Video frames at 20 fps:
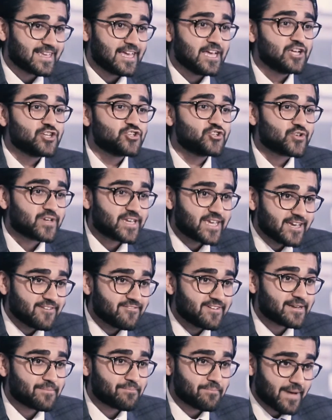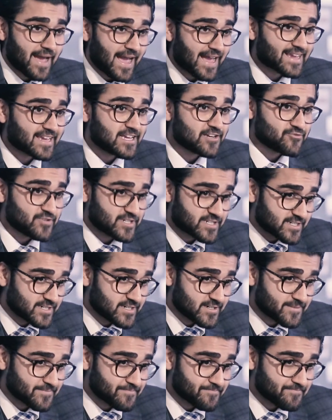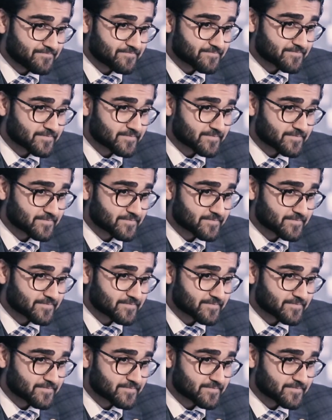to give it back in return.